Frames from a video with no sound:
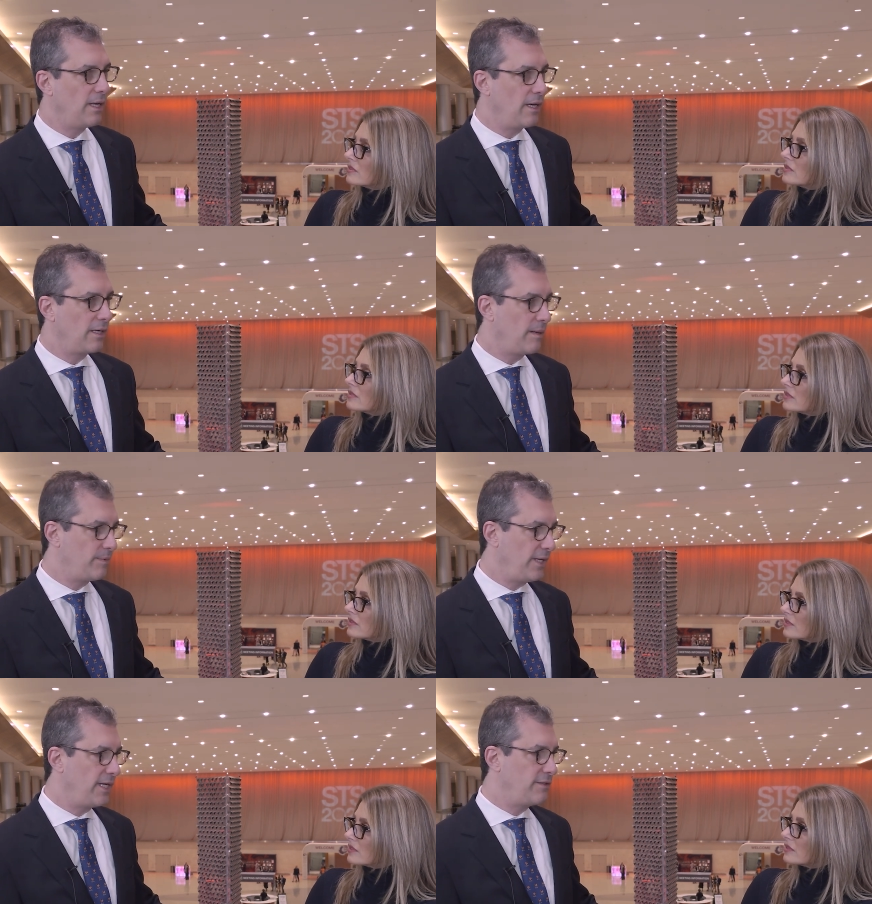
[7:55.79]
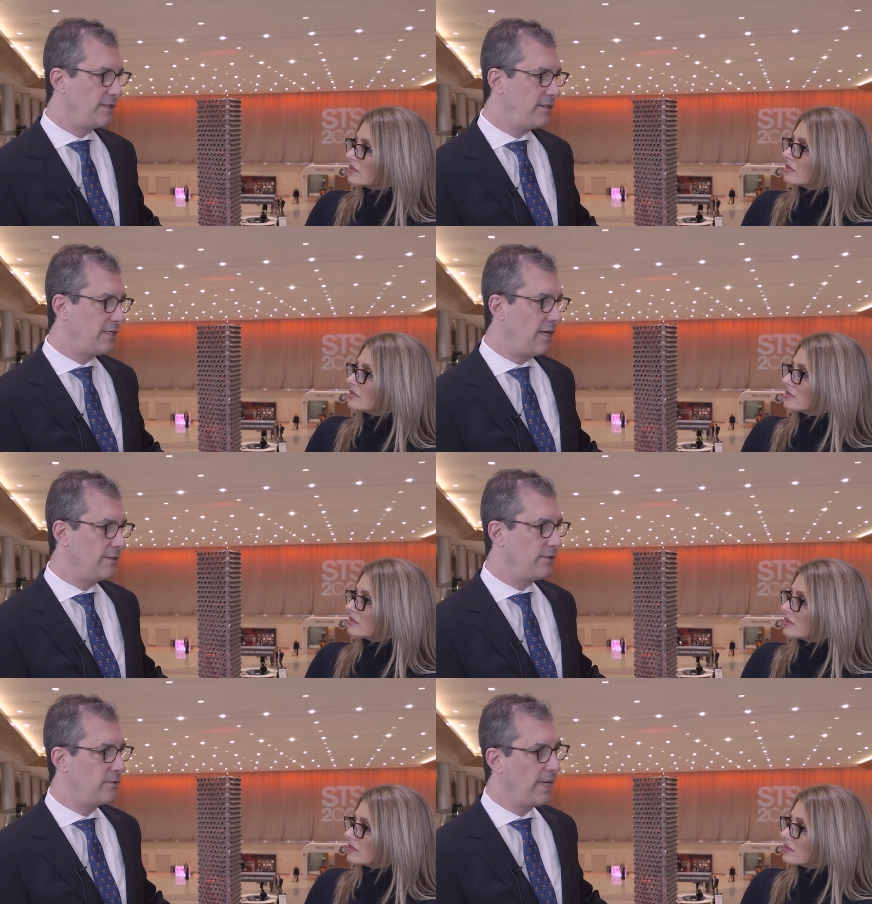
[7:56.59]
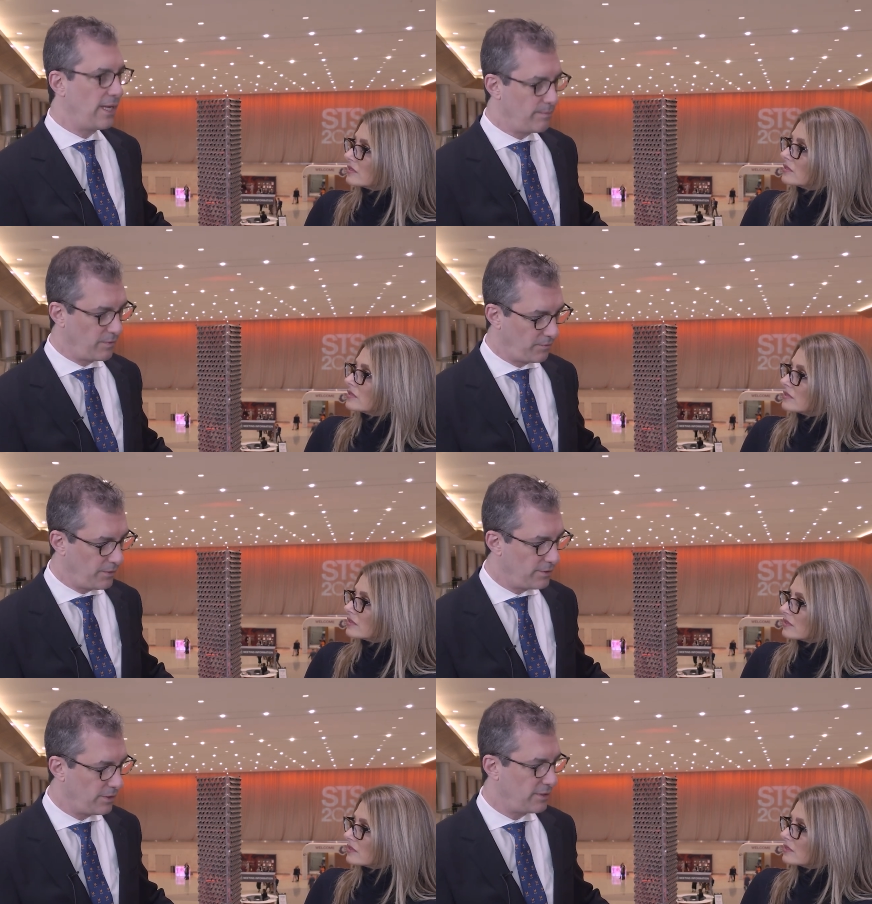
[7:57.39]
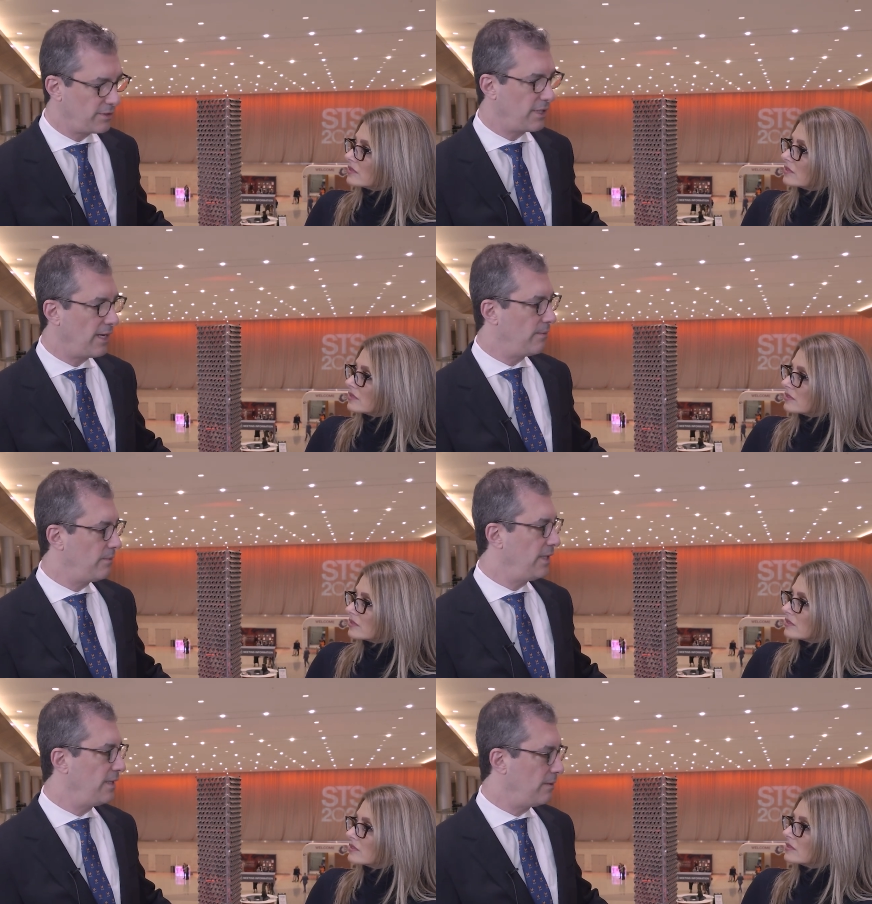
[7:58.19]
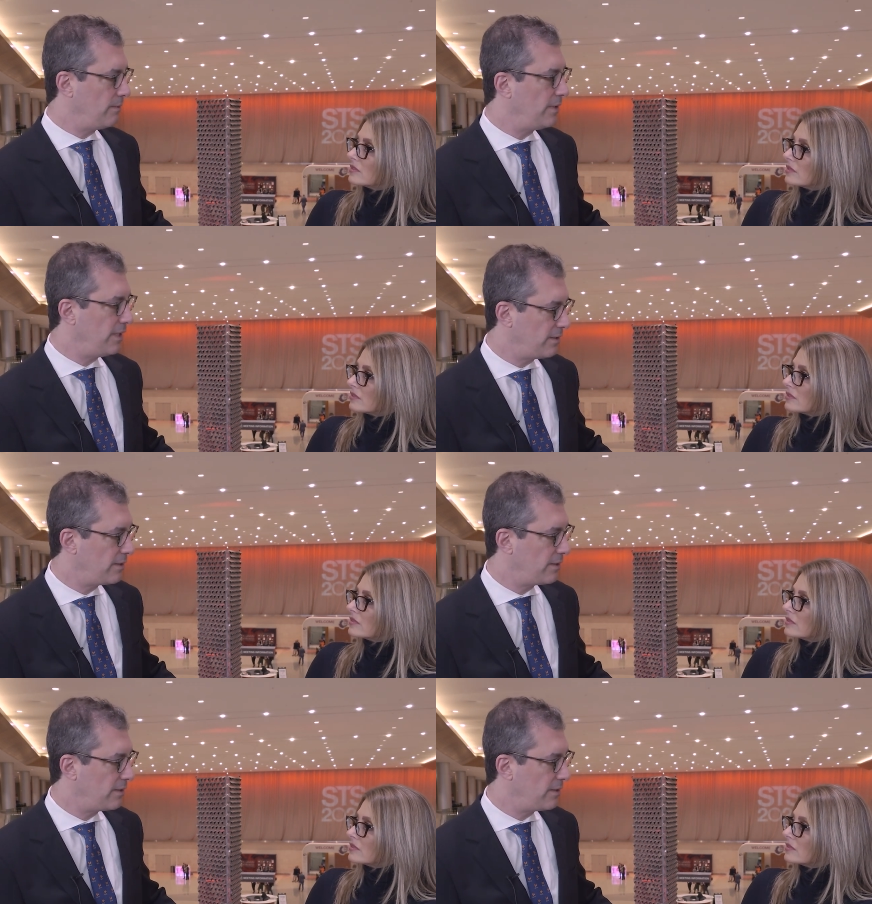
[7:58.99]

Speaker 1: A couple anesthesiologists. We had a perfusionist that we